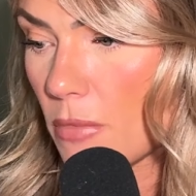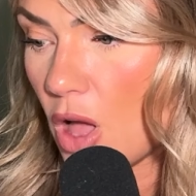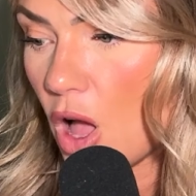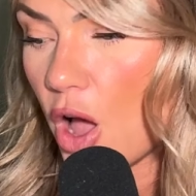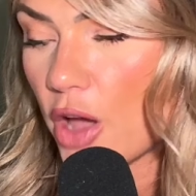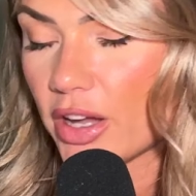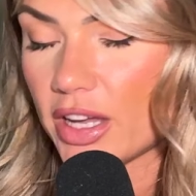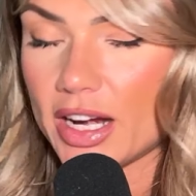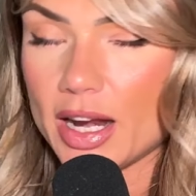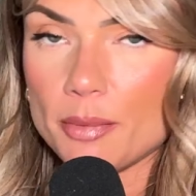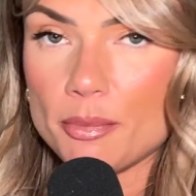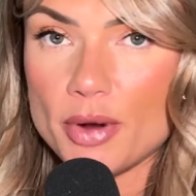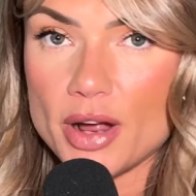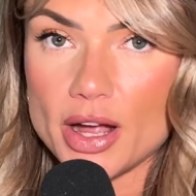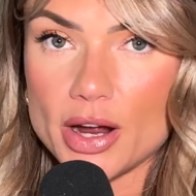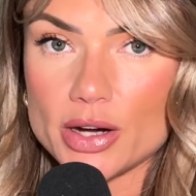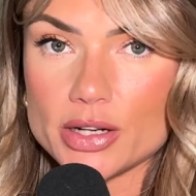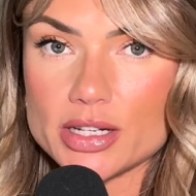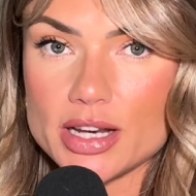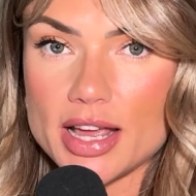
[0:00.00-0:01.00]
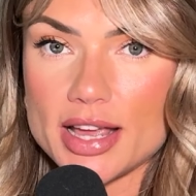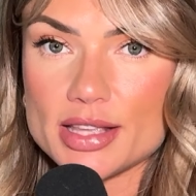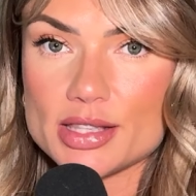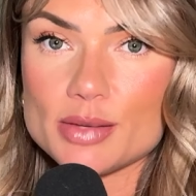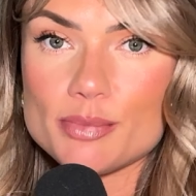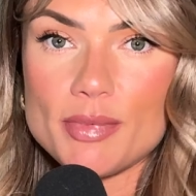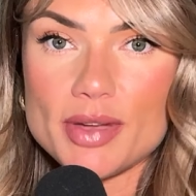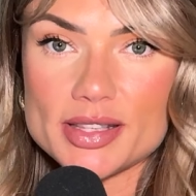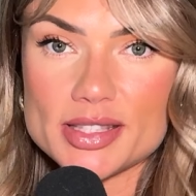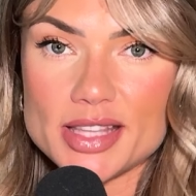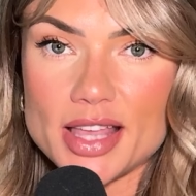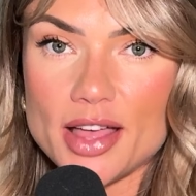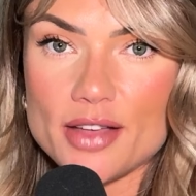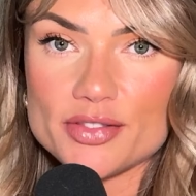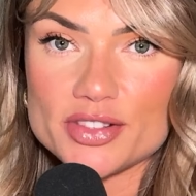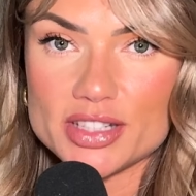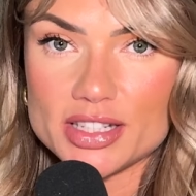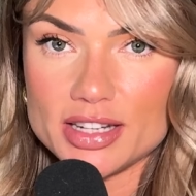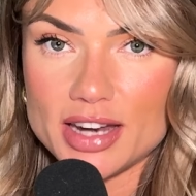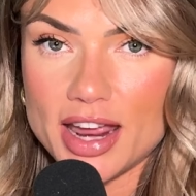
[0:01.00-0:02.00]
How can I prioritize
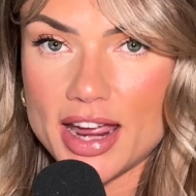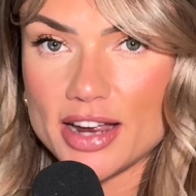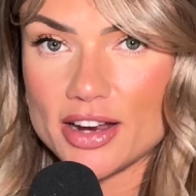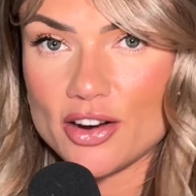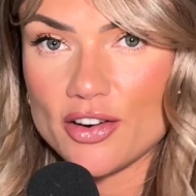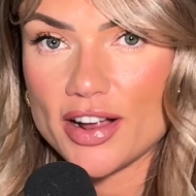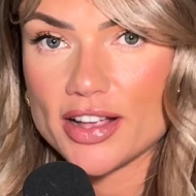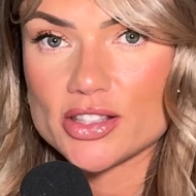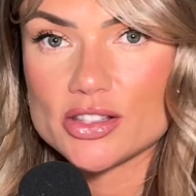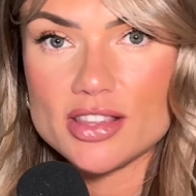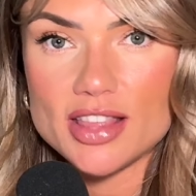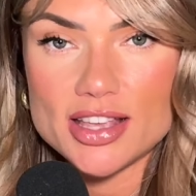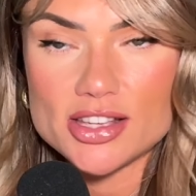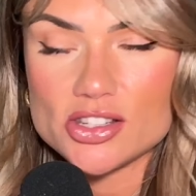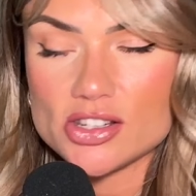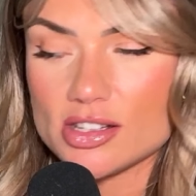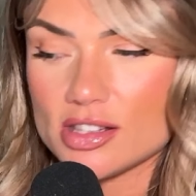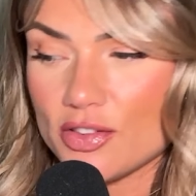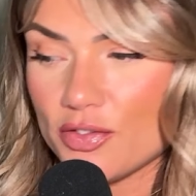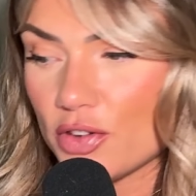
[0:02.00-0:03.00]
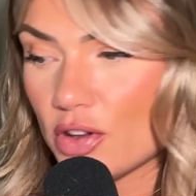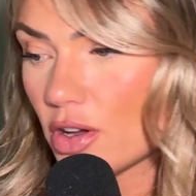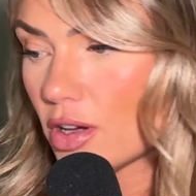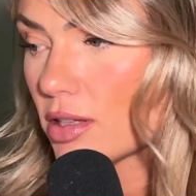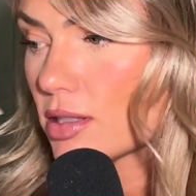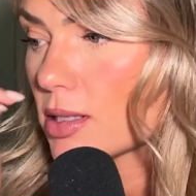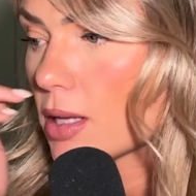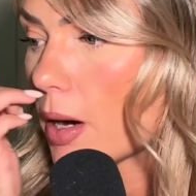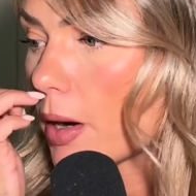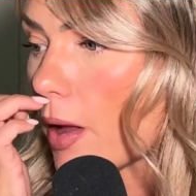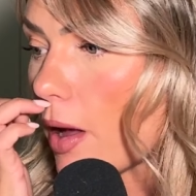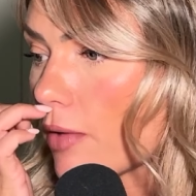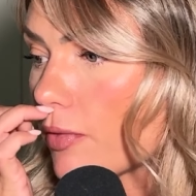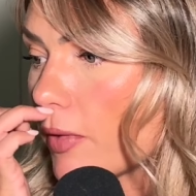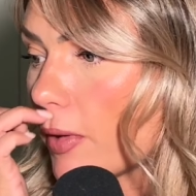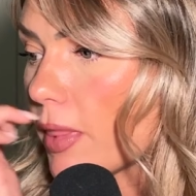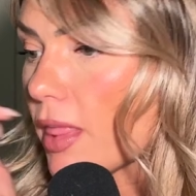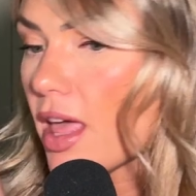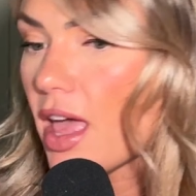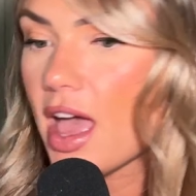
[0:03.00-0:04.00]
myself today? All right, so that's just a few you can start off
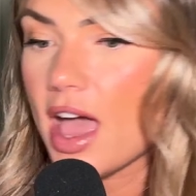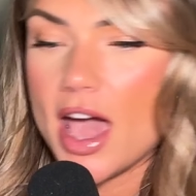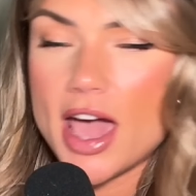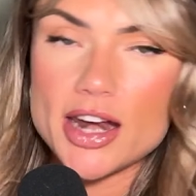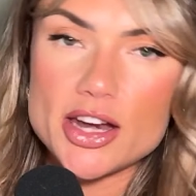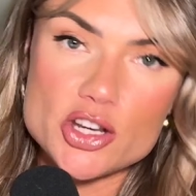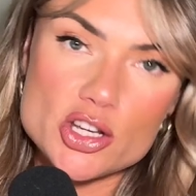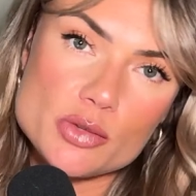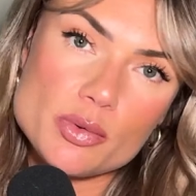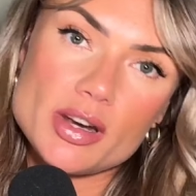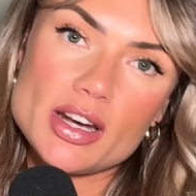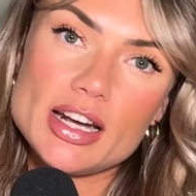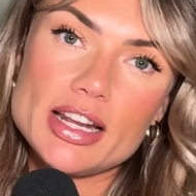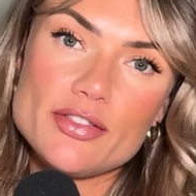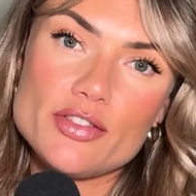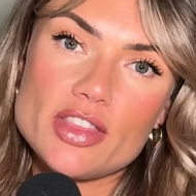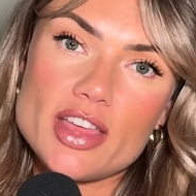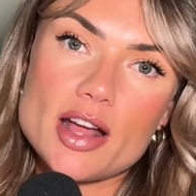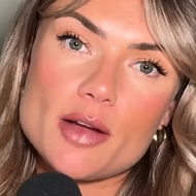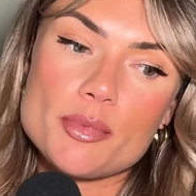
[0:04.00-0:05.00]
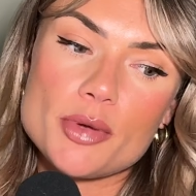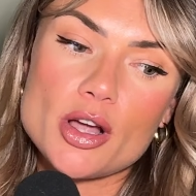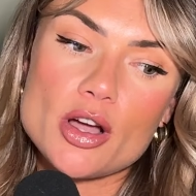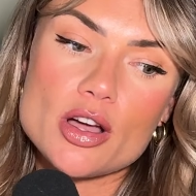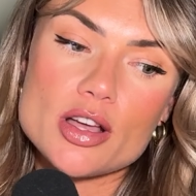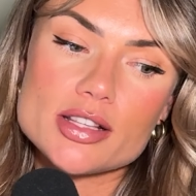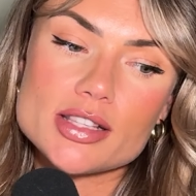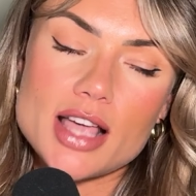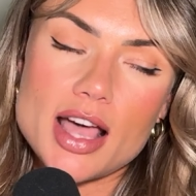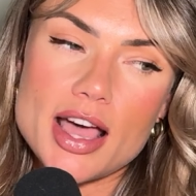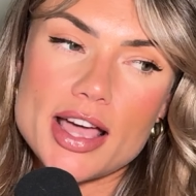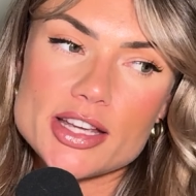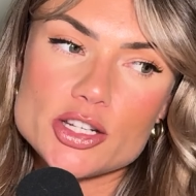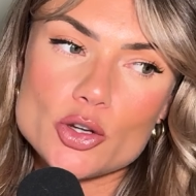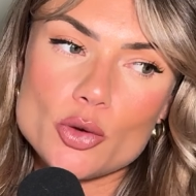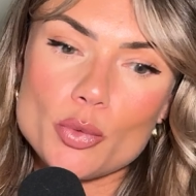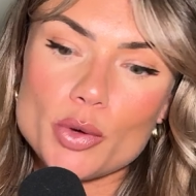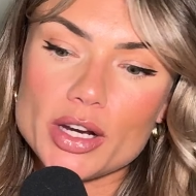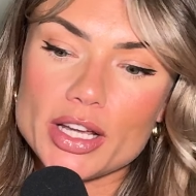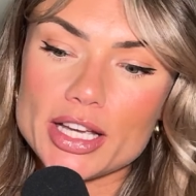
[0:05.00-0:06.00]
with. And I just want to leave you there because I
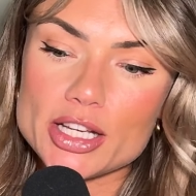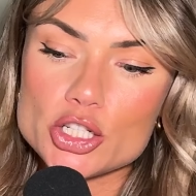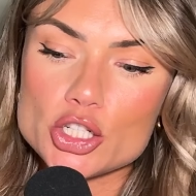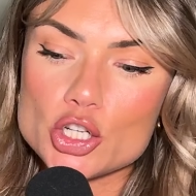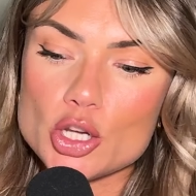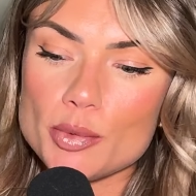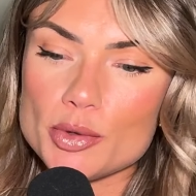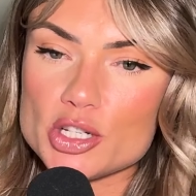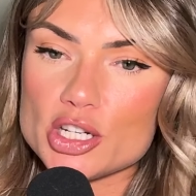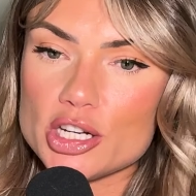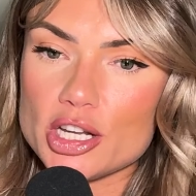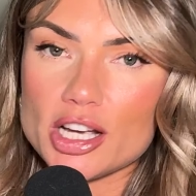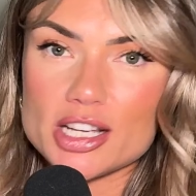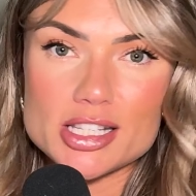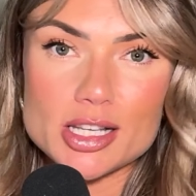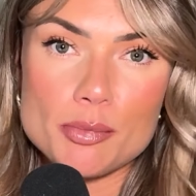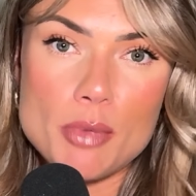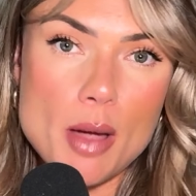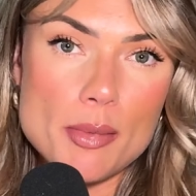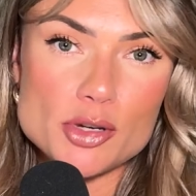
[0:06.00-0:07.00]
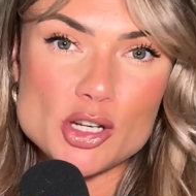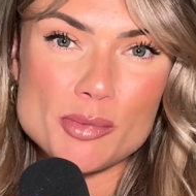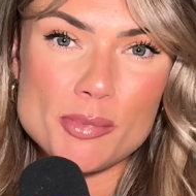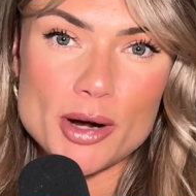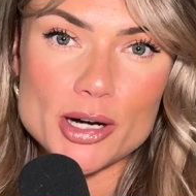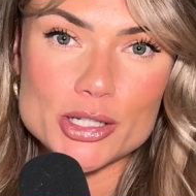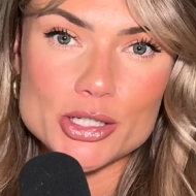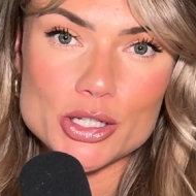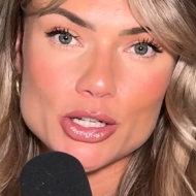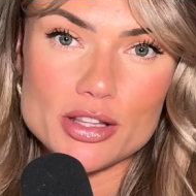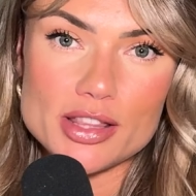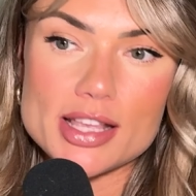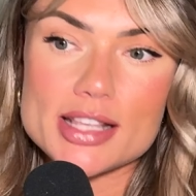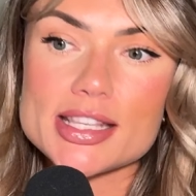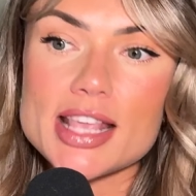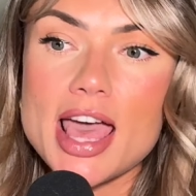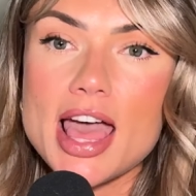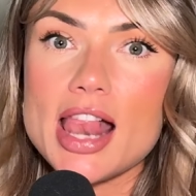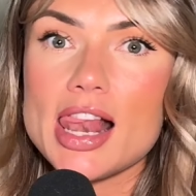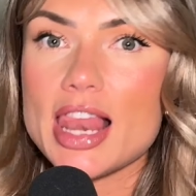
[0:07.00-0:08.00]
don't want to get too much into it, because I'll probably do a part 2 of this.
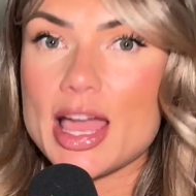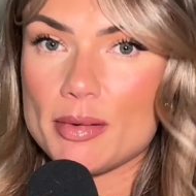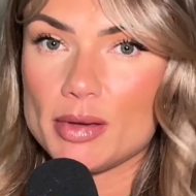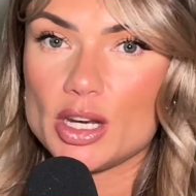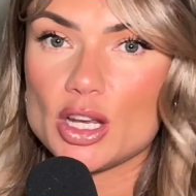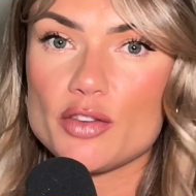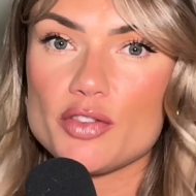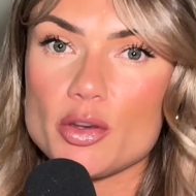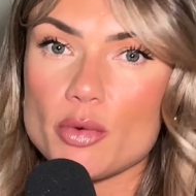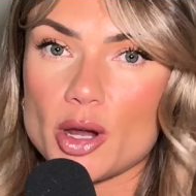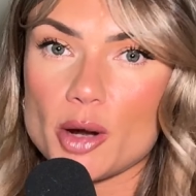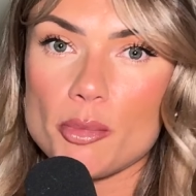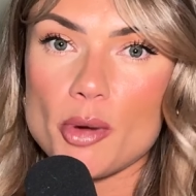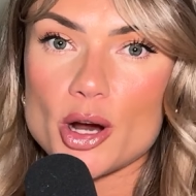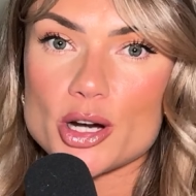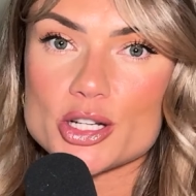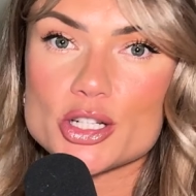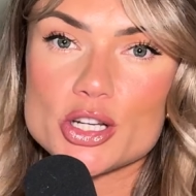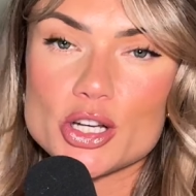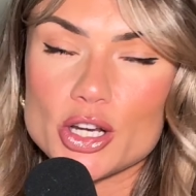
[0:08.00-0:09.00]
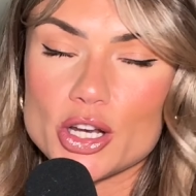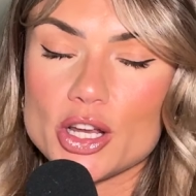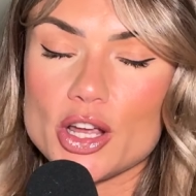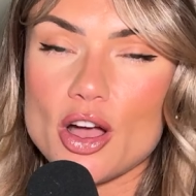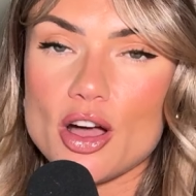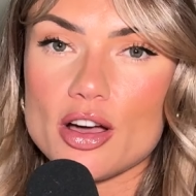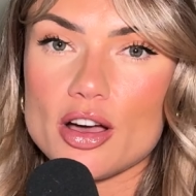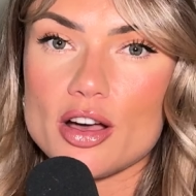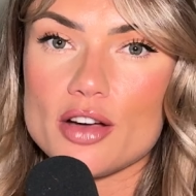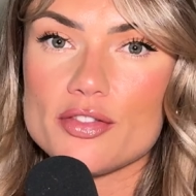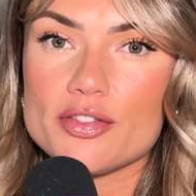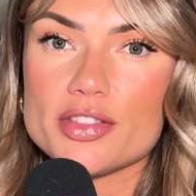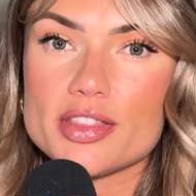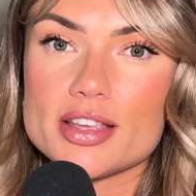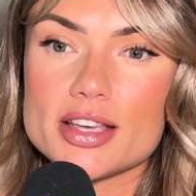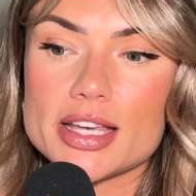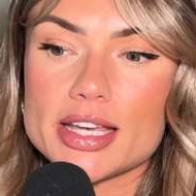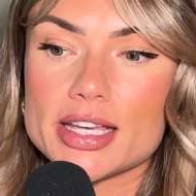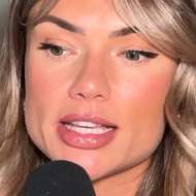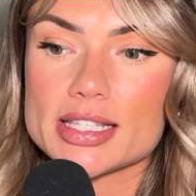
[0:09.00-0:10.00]
Let me know if you want a part 2 of
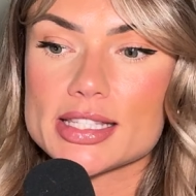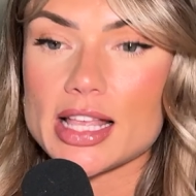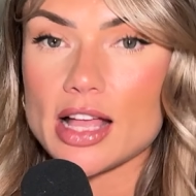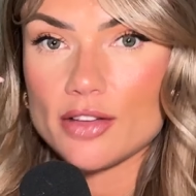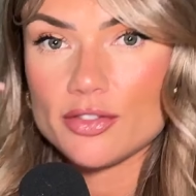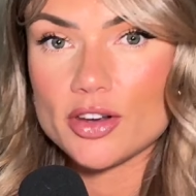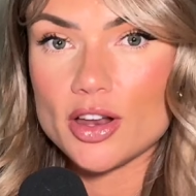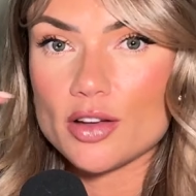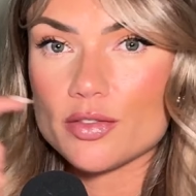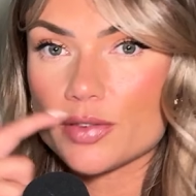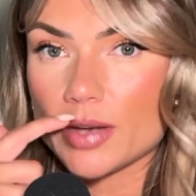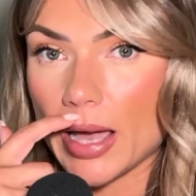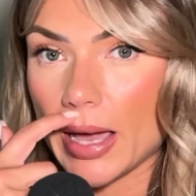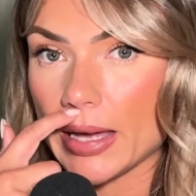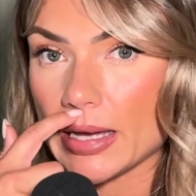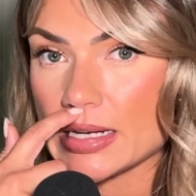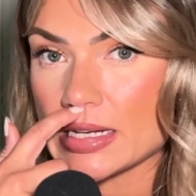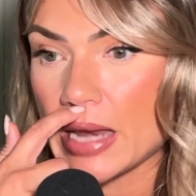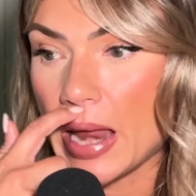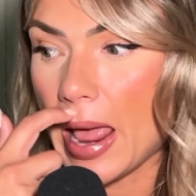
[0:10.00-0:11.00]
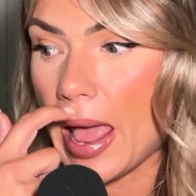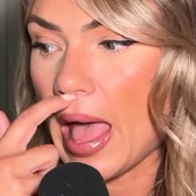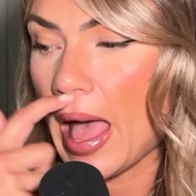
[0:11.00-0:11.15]
the self-love guide.